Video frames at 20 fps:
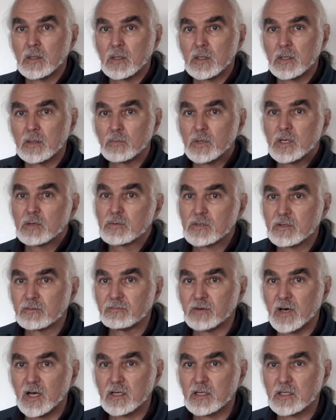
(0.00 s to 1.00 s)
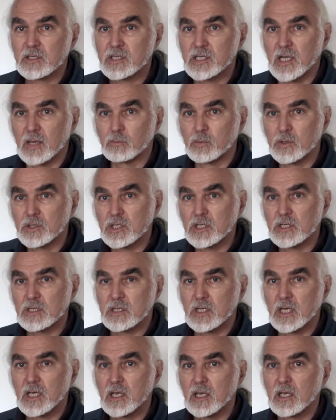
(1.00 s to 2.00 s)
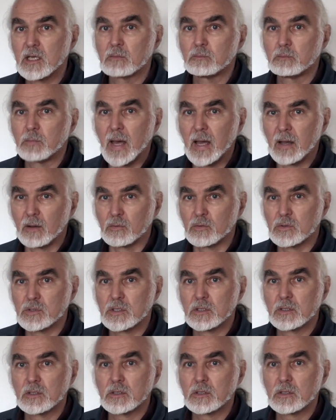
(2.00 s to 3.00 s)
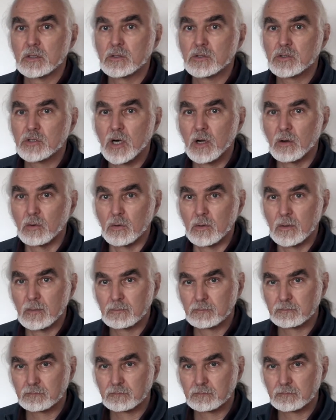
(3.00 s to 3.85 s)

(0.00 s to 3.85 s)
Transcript: Then becomes the final step, which is thinking about control.